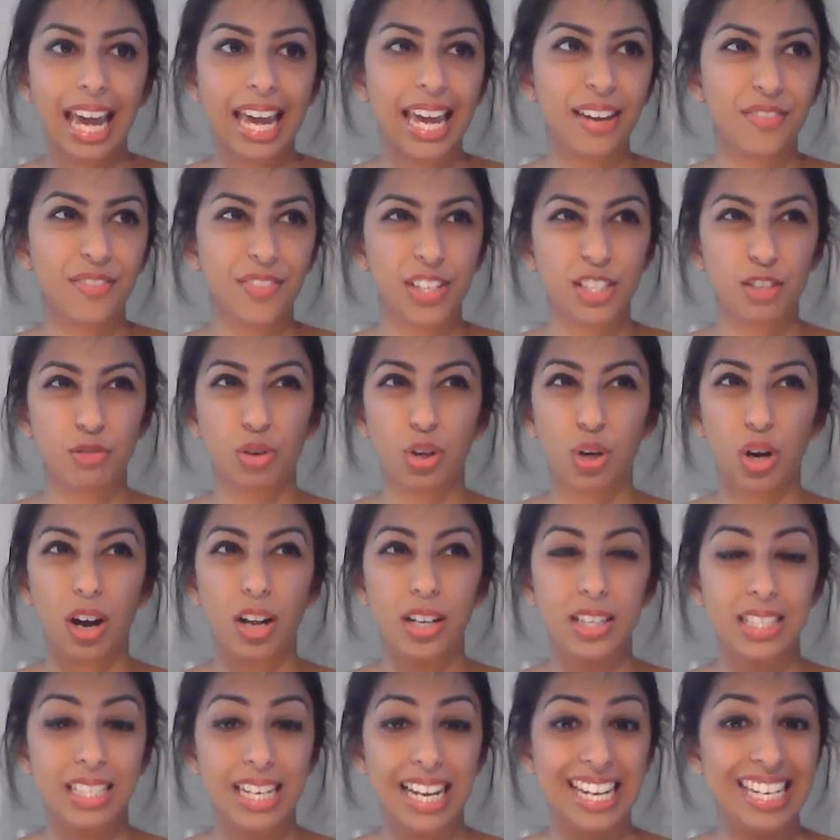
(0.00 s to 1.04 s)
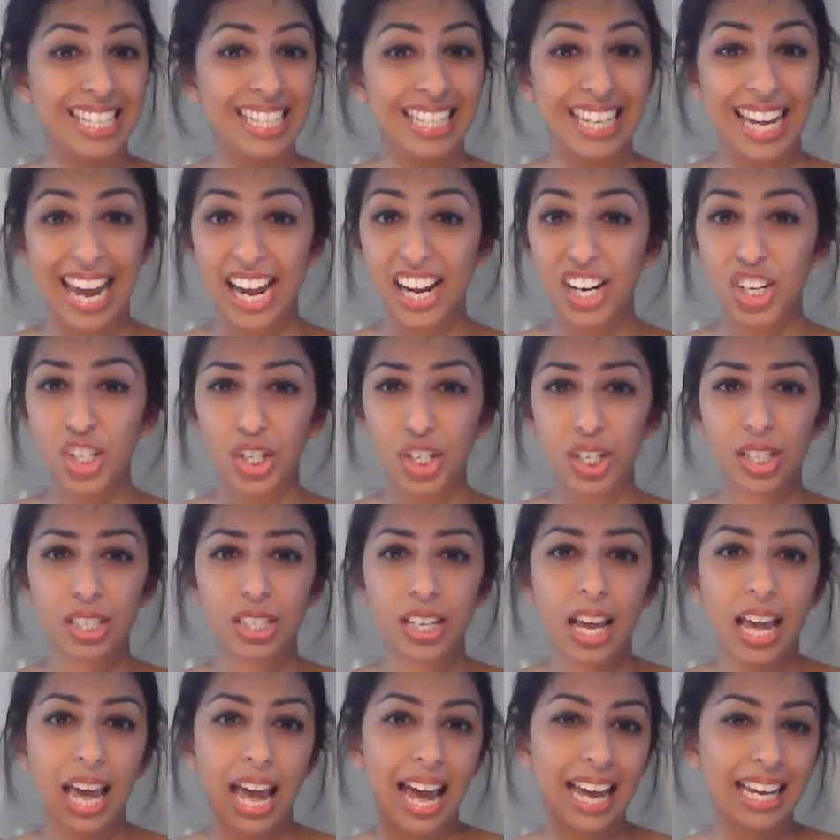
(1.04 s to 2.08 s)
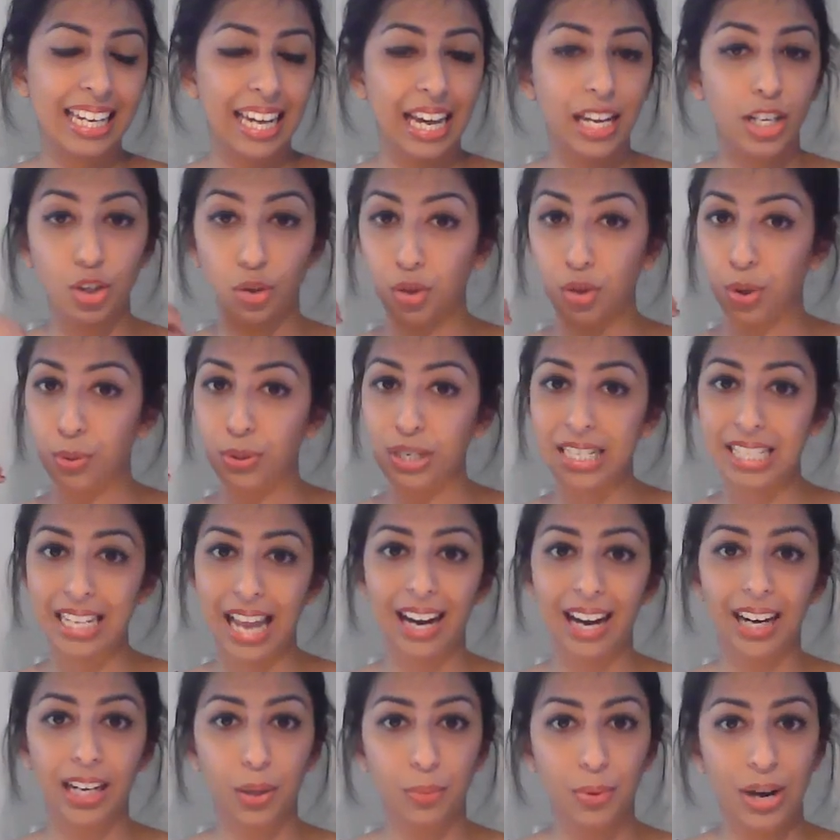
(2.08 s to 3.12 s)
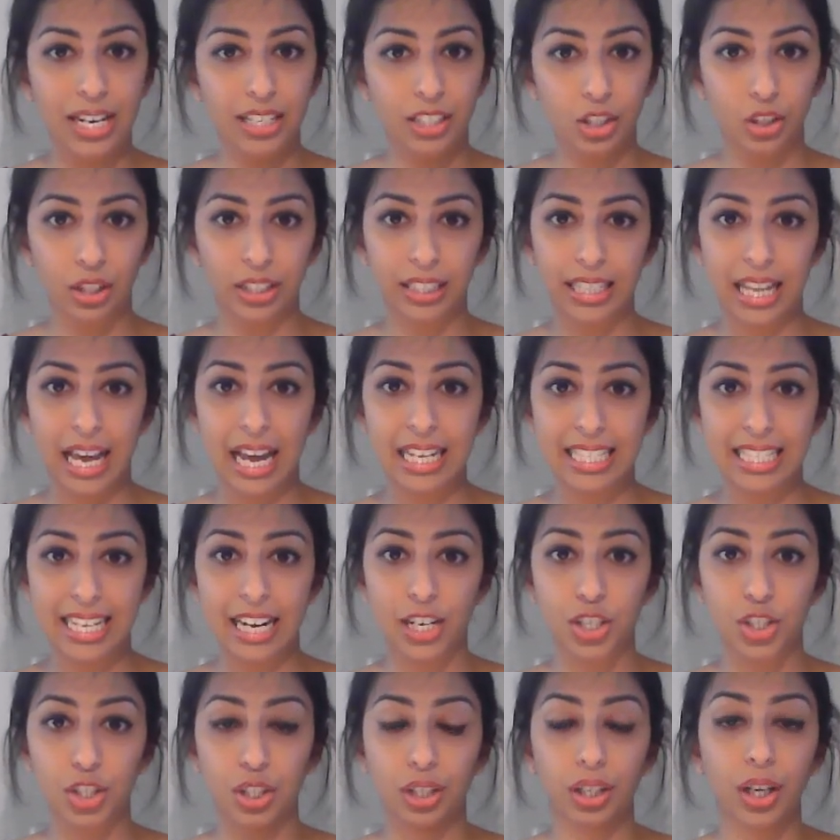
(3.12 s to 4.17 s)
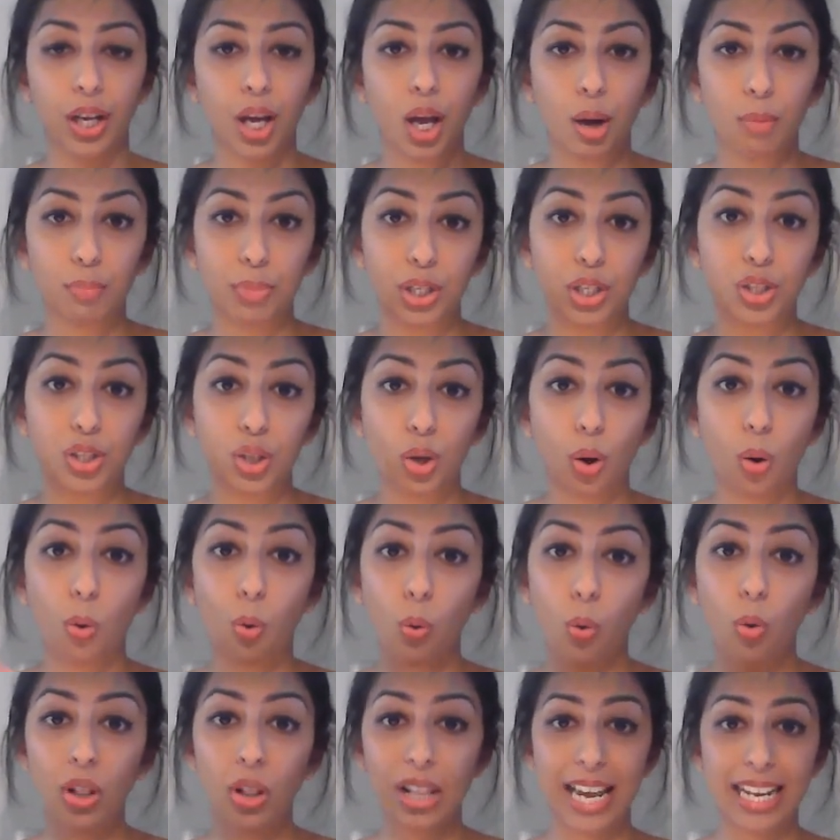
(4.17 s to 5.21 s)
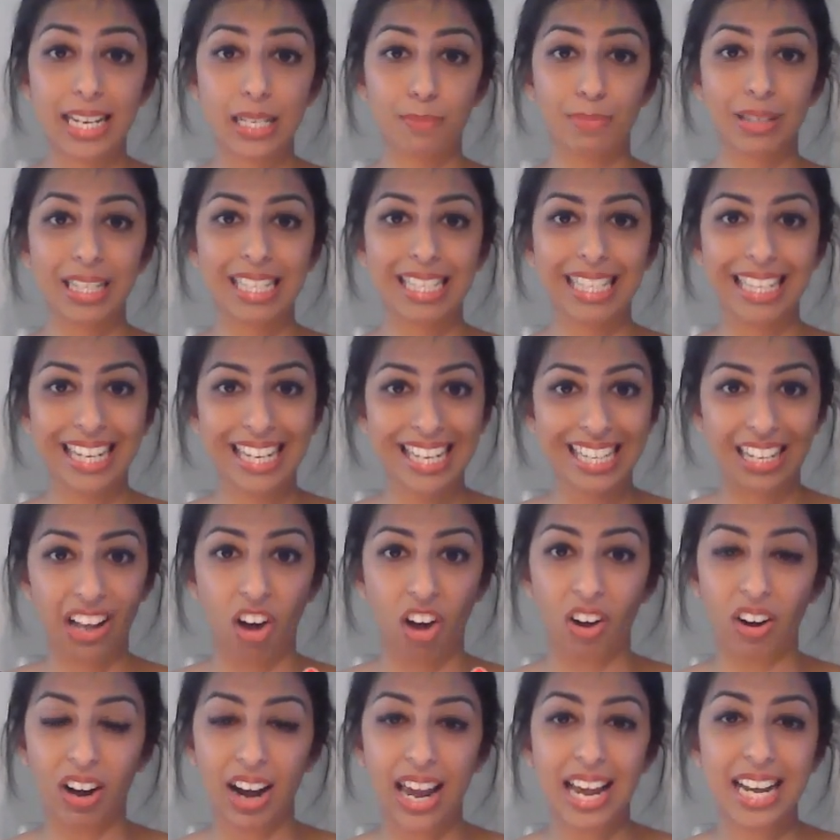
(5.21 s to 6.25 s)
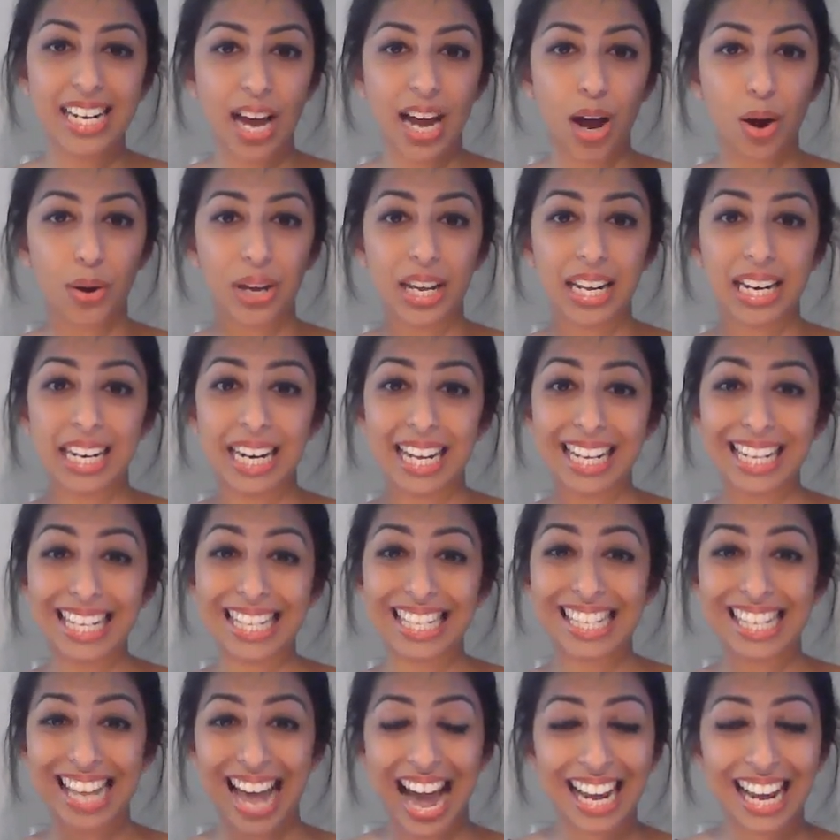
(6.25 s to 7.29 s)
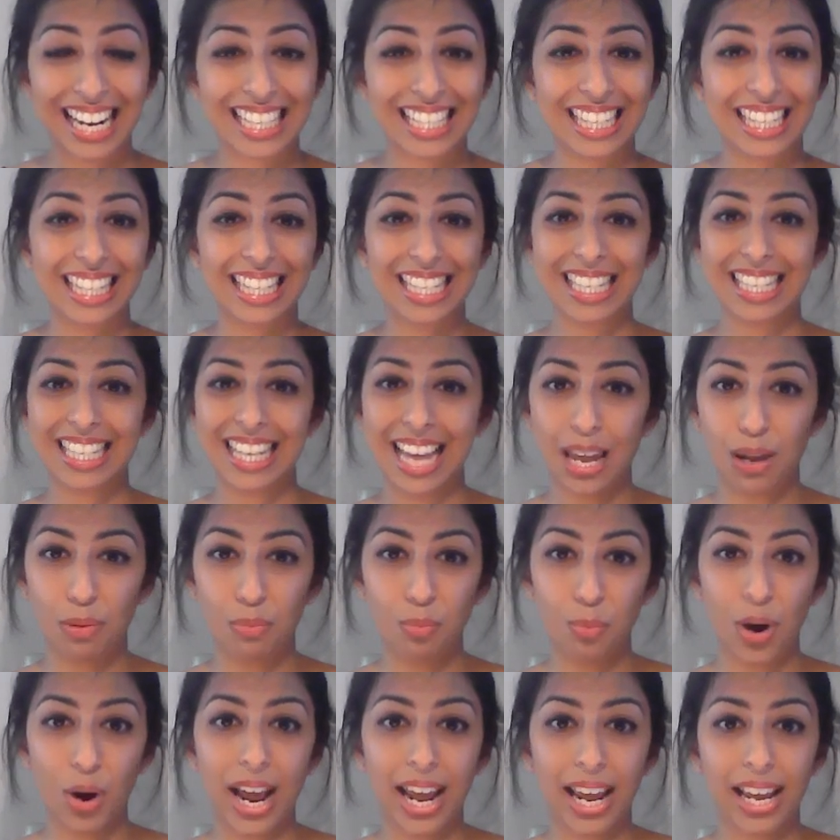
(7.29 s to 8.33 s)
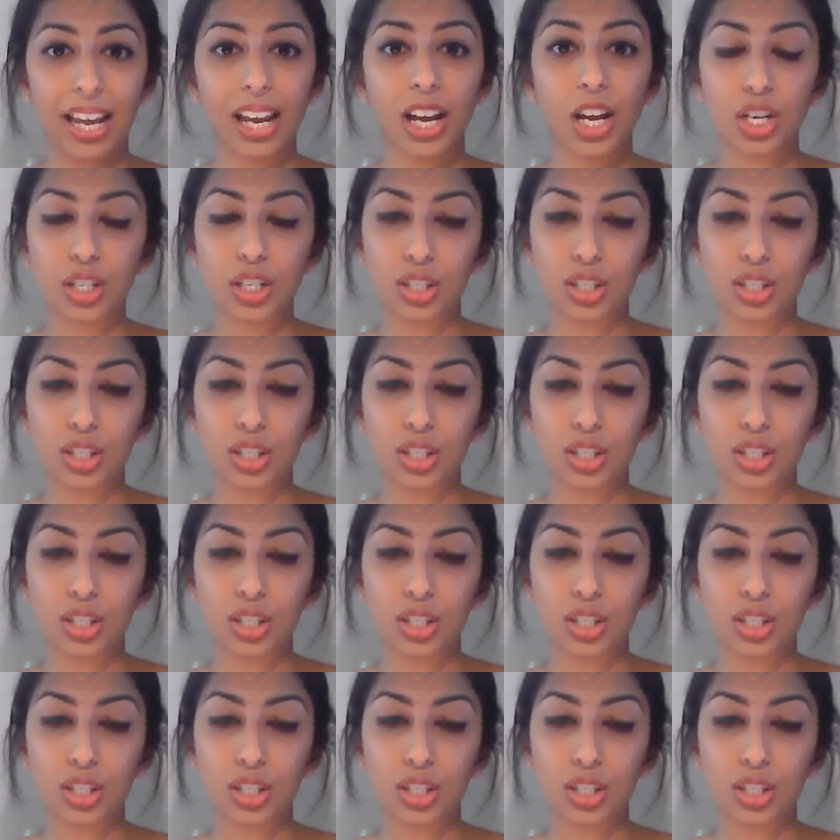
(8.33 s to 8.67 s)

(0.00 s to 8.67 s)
If it's regards to indications, again, you'll know exactly where to look in that section because all SPCs are laid out in exactly the same way.